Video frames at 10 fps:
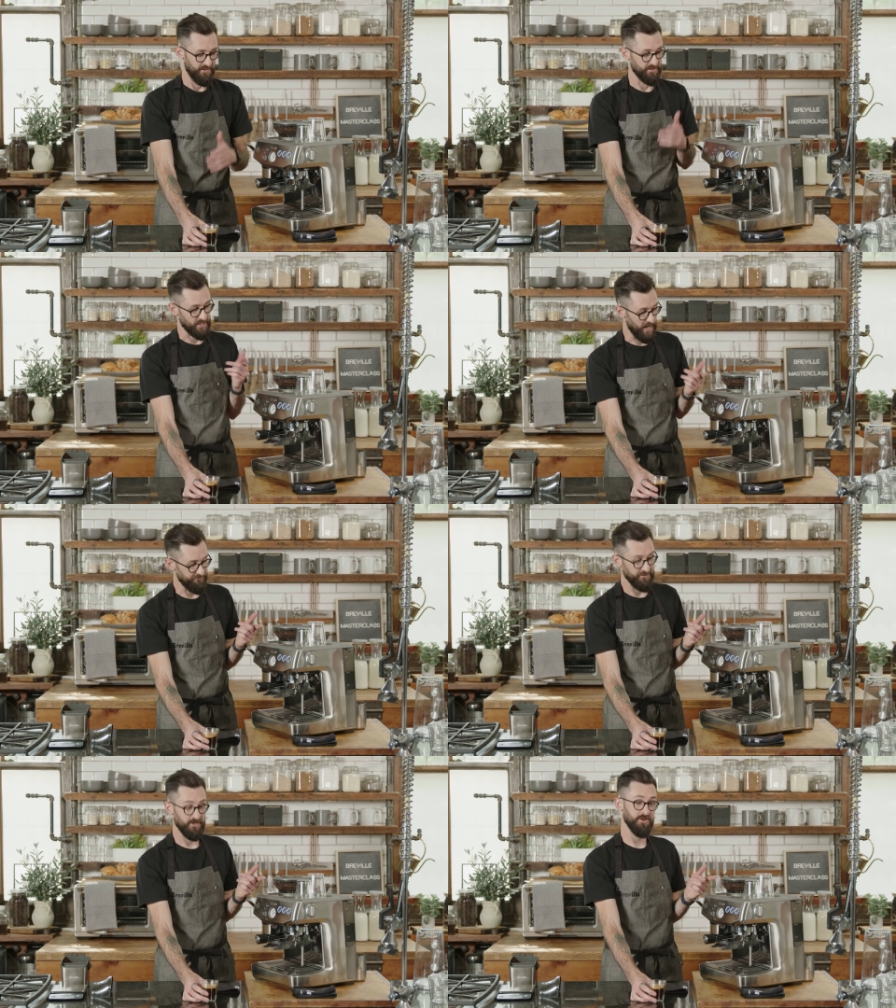the
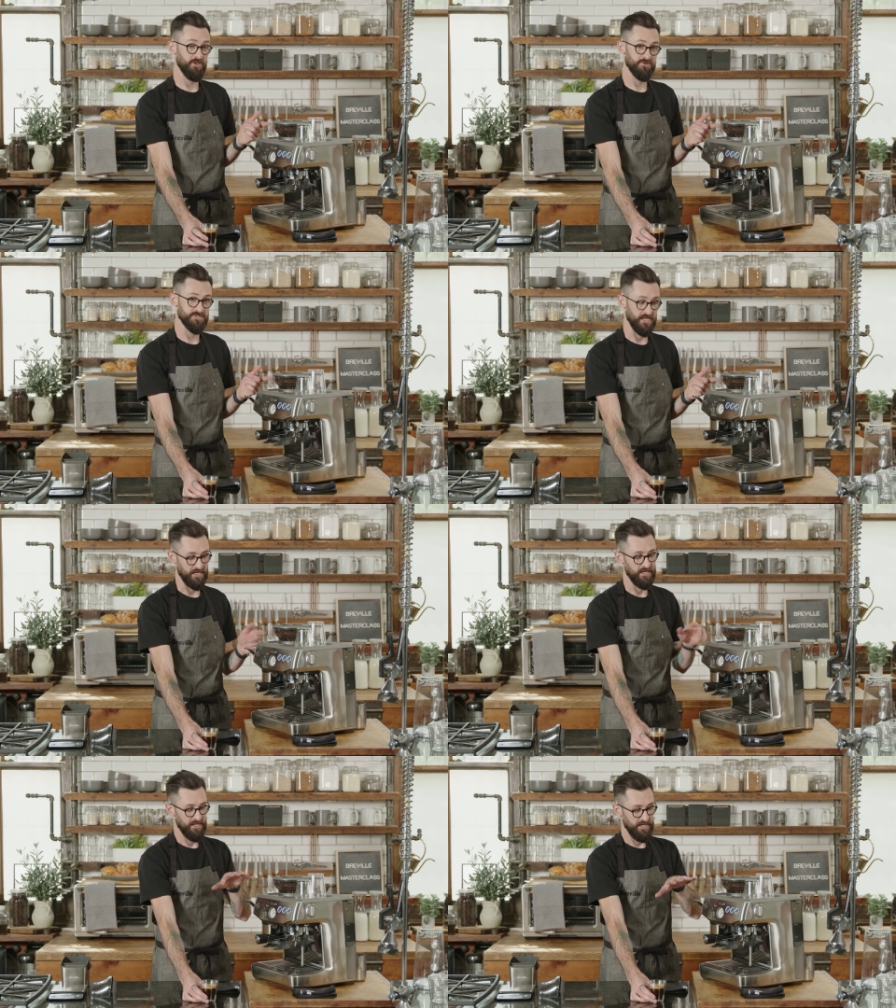coffee you're
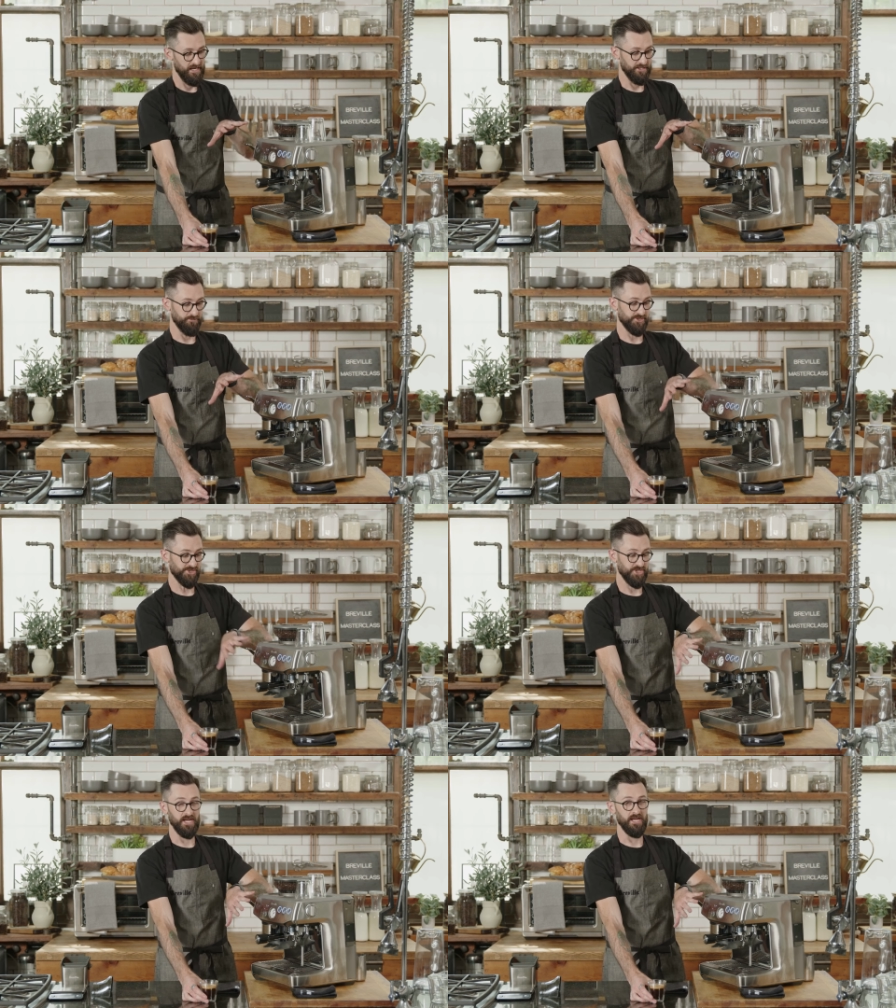using and the
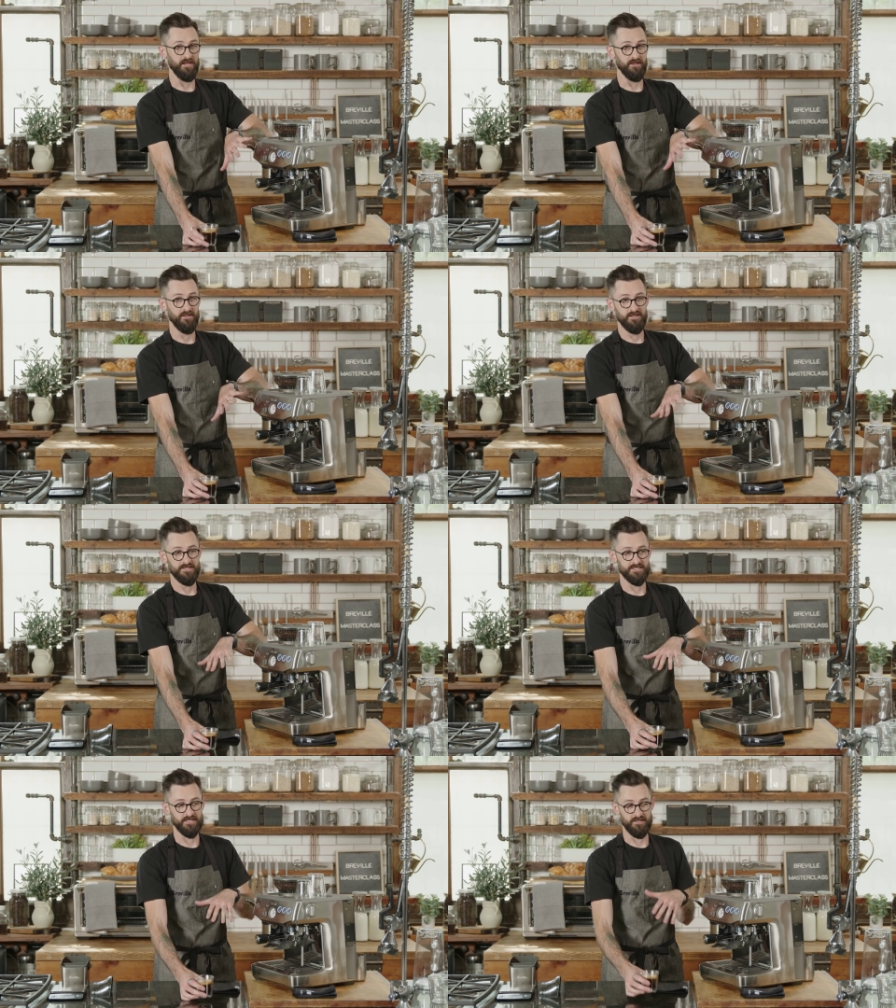machine
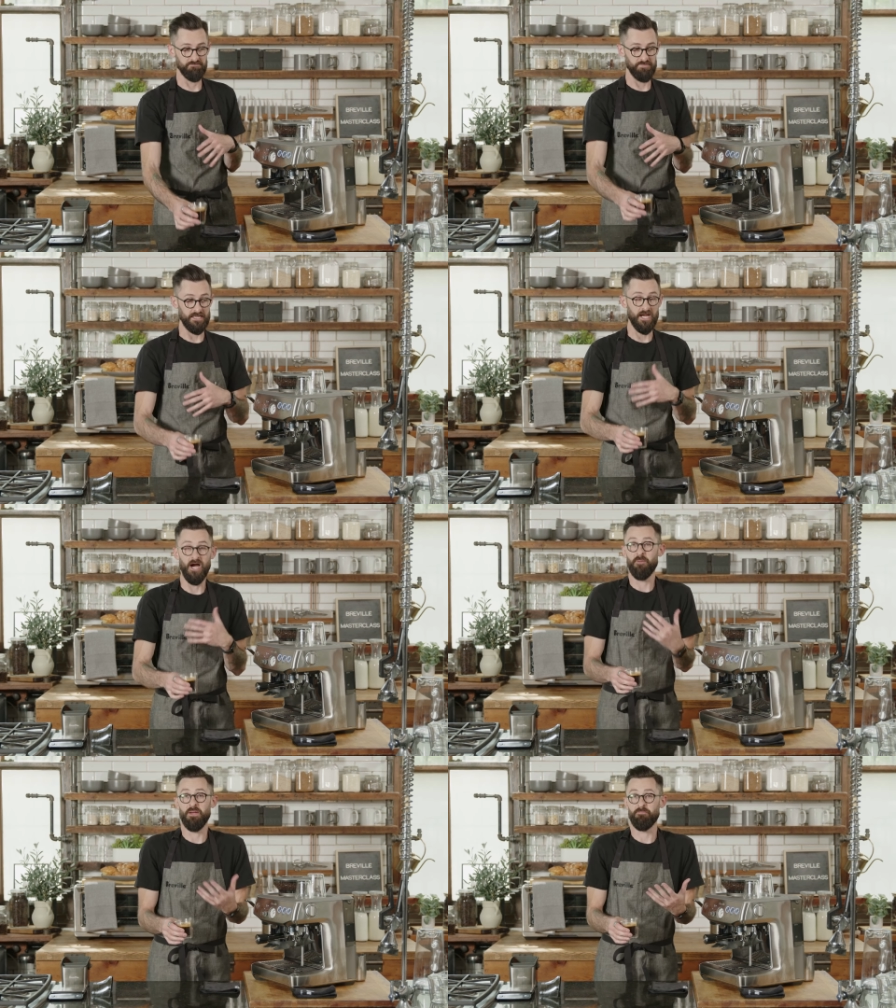to
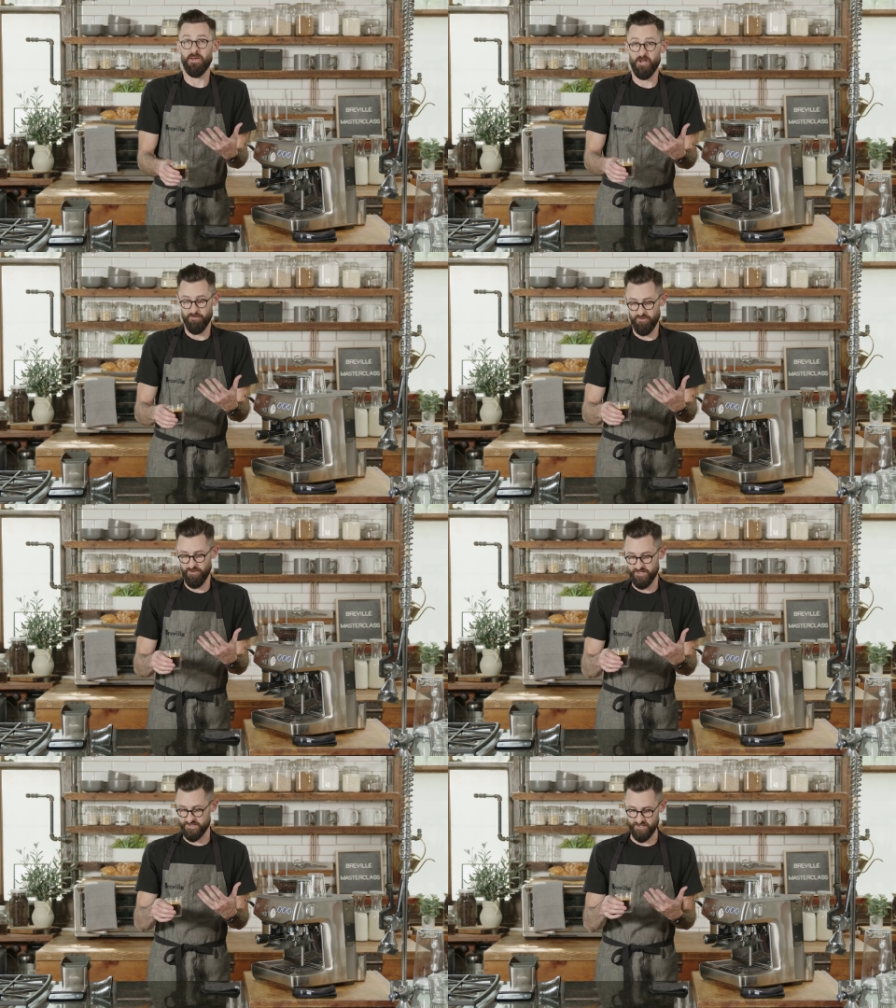become a better
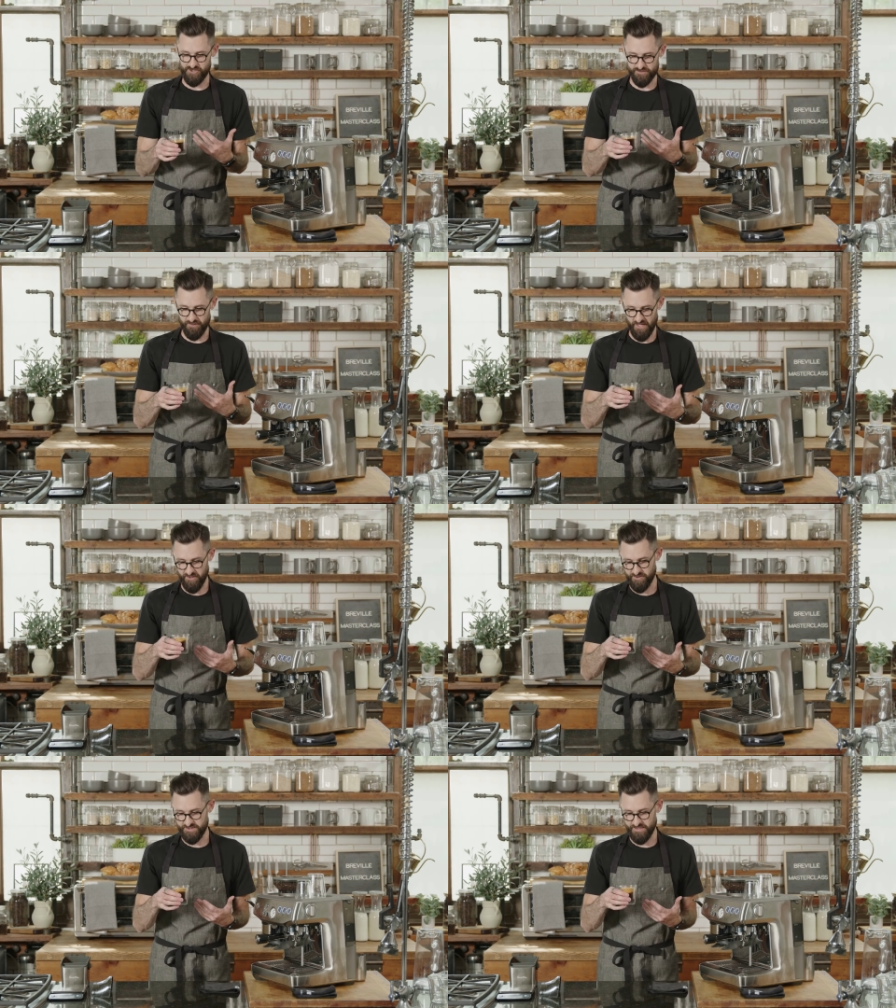barista just by
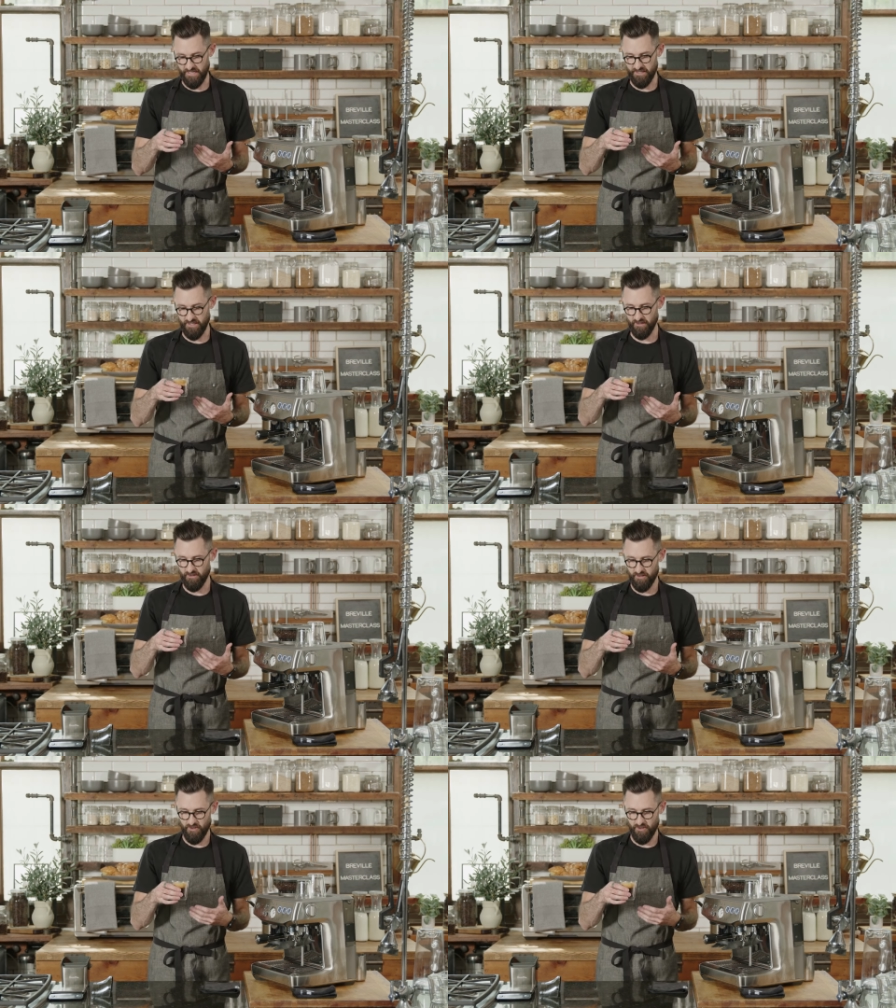understanding